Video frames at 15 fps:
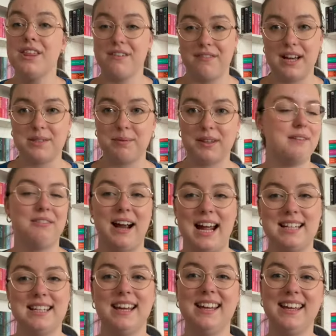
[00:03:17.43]
The first book that I
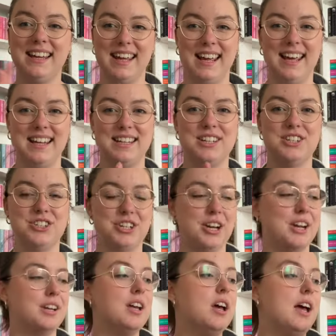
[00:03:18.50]
read in
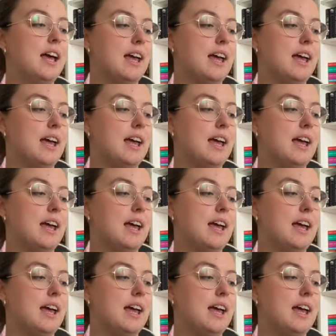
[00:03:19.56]
June